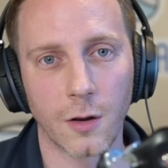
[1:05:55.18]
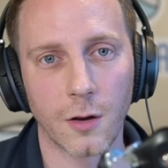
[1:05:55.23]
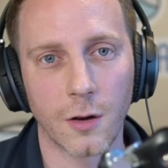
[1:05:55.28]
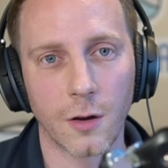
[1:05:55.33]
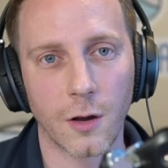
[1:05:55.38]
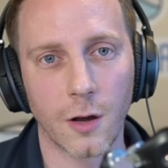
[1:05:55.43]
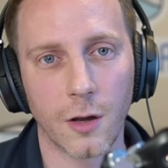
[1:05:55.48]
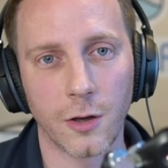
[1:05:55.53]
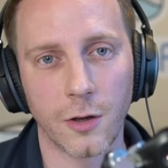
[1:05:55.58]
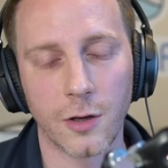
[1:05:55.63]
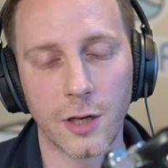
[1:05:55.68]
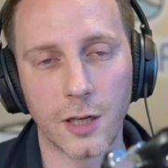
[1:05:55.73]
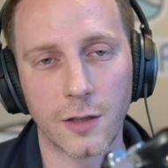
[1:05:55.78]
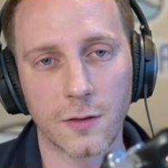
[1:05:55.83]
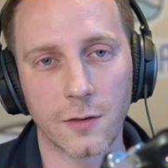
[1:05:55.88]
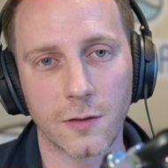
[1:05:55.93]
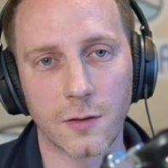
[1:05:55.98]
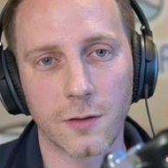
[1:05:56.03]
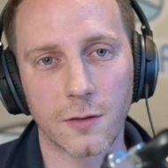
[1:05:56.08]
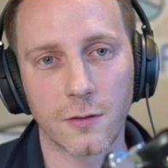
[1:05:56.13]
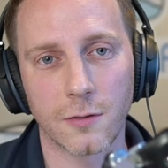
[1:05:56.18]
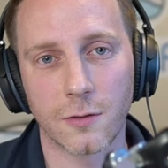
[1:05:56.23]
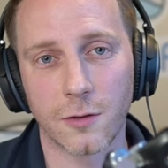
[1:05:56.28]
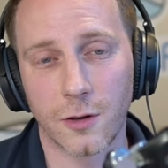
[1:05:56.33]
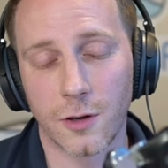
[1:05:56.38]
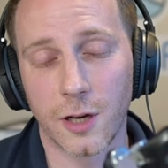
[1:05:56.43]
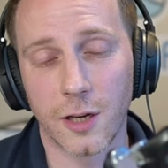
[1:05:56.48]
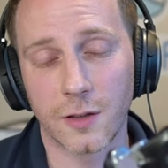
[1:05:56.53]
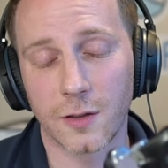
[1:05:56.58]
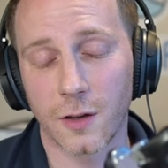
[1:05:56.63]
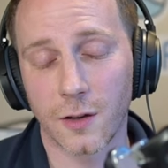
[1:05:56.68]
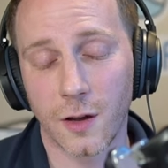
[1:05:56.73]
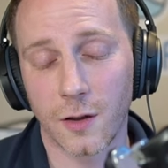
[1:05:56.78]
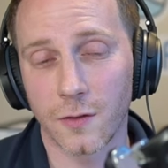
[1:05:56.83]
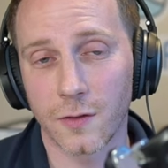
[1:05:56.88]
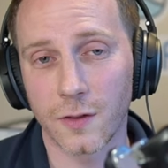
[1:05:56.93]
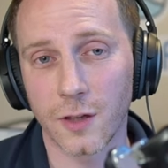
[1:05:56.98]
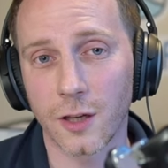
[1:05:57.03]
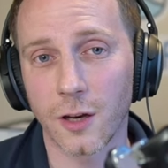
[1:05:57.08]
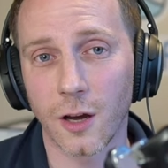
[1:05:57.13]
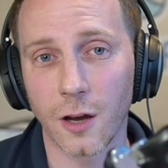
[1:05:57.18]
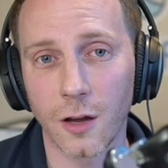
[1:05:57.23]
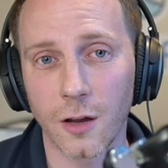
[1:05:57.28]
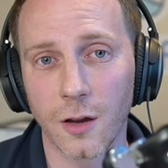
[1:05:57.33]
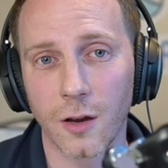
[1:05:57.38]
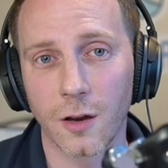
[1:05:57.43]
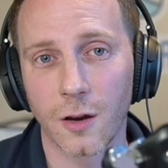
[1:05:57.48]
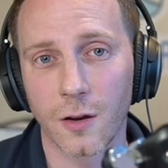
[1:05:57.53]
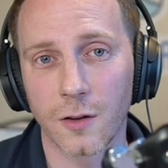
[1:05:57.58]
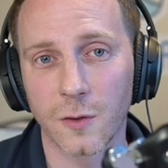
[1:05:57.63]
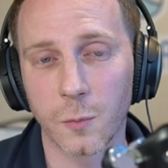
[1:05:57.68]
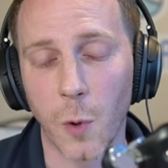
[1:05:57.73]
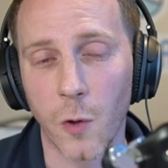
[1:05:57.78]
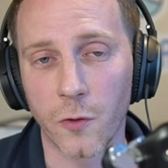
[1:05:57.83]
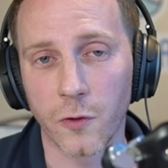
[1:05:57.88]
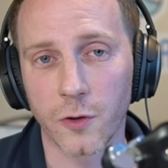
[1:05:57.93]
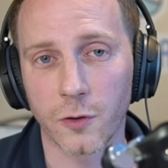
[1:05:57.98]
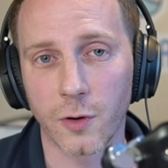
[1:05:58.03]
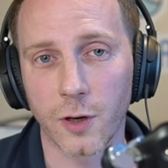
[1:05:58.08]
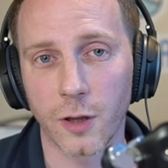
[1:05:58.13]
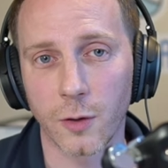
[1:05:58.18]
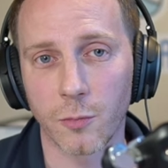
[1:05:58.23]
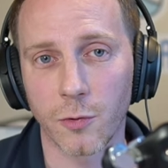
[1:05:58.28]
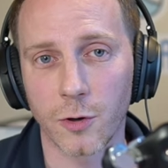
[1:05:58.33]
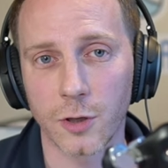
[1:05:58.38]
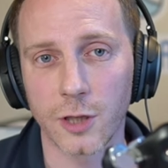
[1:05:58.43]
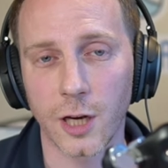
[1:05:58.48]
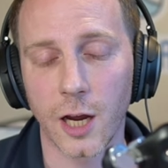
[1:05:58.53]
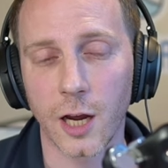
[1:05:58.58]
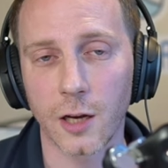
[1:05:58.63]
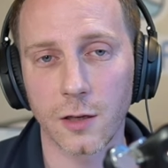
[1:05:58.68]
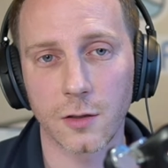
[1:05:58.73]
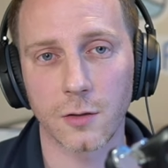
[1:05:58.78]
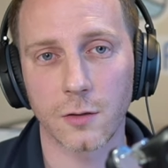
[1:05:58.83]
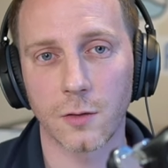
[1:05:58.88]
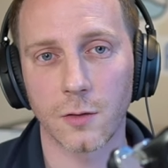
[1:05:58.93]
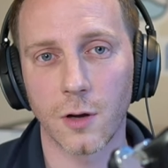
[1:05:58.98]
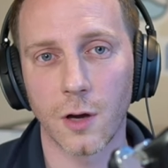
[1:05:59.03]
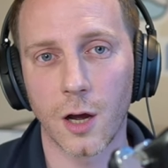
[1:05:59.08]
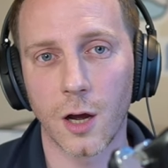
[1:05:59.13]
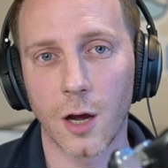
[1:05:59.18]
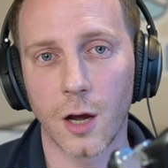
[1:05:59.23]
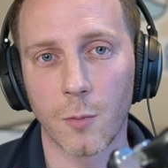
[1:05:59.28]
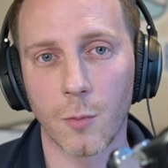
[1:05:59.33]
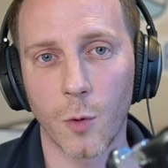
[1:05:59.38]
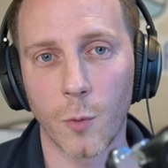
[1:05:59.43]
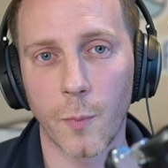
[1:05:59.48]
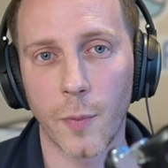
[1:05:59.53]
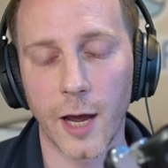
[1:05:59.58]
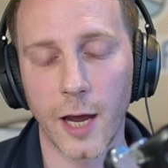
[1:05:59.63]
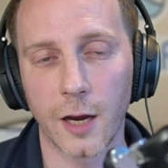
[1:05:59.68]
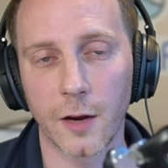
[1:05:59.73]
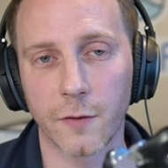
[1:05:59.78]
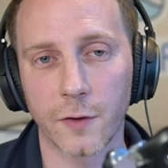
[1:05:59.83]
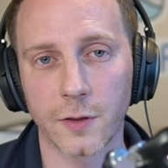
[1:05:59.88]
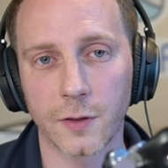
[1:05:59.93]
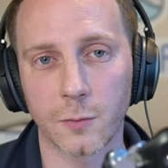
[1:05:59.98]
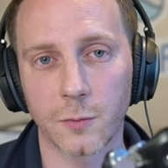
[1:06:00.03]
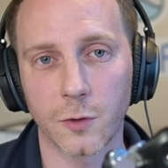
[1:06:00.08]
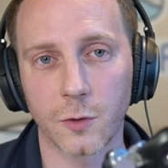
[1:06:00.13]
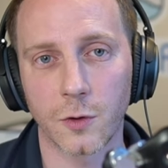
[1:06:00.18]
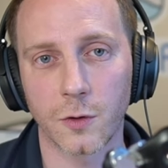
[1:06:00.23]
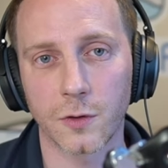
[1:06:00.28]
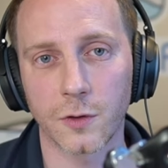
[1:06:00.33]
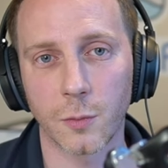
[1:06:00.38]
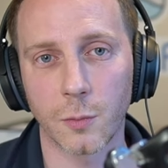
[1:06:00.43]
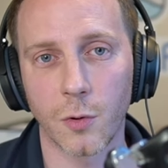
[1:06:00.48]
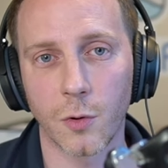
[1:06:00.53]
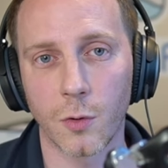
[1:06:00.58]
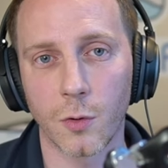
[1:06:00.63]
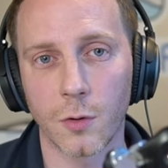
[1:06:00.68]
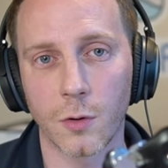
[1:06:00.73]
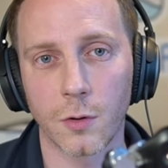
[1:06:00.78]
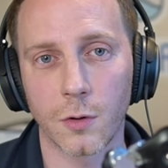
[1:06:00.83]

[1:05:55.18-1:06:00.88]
Uh, you need you need to consider sponsoring the project um, or paying for some sort of support.